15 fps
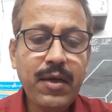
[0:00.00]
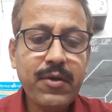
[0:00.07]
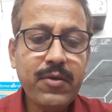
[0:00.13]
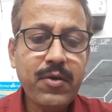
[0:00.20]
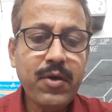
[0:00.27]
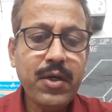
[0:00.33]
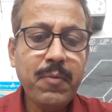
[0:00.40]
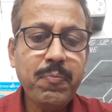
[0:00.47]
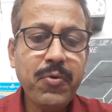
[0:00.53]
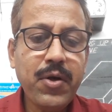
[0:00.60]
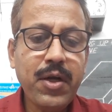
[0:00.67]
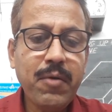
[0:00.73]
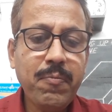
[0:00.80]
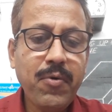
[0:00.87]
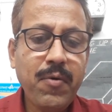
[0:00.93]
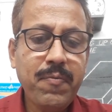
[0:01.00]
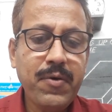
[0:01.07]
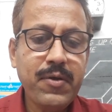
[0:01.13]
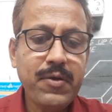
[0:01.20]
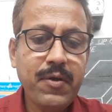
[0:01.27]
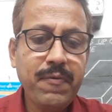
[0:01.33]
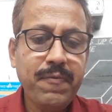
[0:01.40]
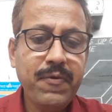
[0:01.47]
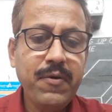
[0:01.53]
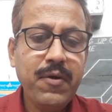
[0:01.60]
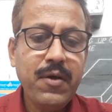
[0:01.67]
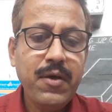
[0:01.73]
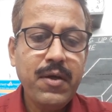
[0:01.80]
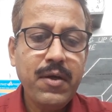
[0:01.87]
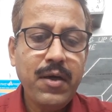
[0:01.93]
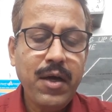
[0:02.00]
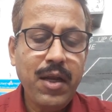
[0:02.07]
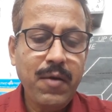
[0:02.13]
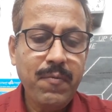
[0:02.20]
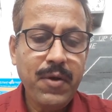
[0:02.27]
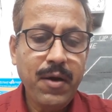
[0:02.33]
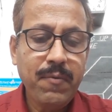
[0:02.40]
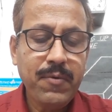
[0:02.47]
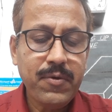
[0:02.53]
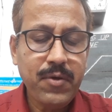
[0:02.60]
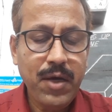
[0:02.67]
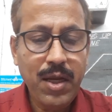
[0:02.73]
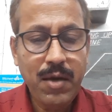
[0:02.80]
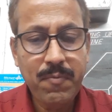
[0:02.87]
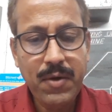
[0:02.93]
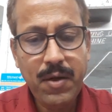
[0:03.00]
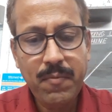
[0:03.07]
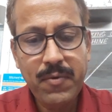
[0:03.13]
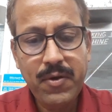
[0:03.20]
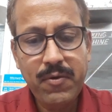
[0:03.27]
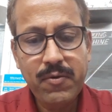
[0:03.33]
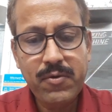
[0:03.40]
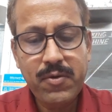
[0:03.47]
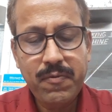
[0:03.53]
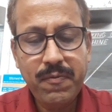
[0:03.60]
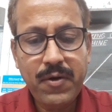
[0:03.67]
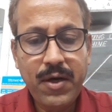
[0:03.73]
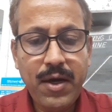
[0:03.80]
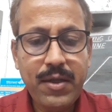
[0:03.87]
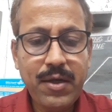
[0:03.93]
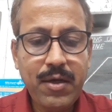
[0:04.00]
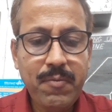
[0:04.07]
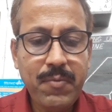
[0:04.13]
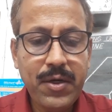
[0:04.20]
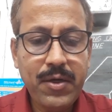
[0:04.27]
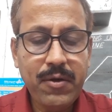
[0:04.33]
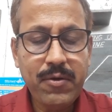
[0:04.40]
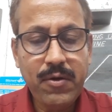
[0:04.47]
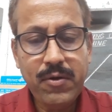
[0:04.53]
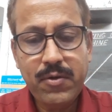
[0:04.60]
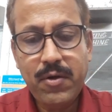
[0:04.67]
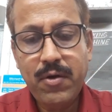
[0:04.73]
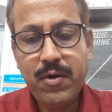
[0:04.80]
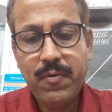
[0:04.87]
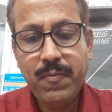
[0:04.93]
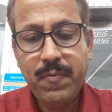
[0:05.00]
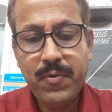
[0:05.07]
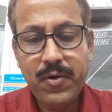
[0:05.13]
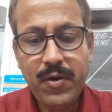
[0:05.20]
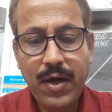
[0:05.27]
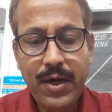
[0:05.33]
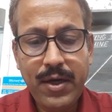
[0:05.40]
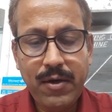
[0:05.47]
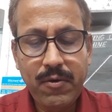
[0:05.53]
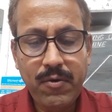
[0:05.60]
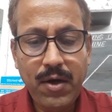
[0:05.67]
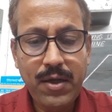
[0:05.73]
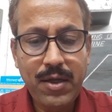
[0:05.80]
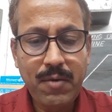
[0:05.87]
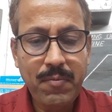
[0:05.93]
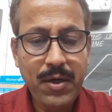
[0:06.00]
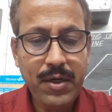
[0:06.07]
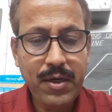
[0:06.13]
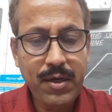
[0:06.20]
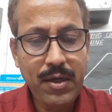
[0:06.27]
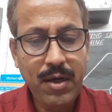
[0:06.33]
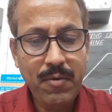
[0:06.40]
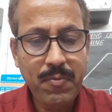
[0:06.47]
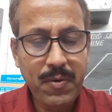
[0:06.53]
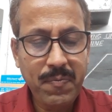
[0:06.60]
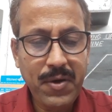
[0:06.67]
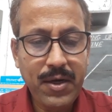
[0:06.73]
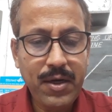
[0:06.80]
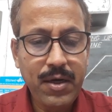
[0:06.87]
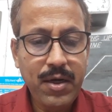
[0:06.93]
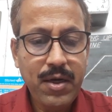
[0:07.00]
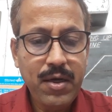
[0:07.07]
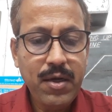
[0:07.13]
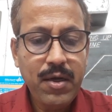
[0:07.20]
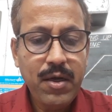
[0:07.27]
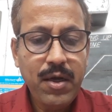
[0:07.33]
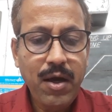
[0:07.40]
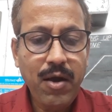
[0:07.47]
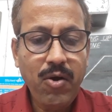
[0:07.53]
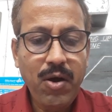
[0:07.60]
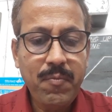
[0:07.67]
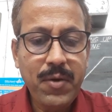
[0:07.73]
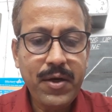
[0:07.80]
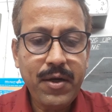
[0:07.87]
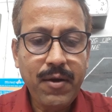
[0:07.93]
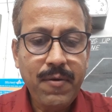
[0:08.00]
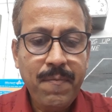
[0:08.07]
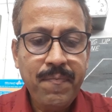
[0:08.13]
So important properties of aluminum. So aluminum used for other metals also, adding to other metals and preparing a alloy metal.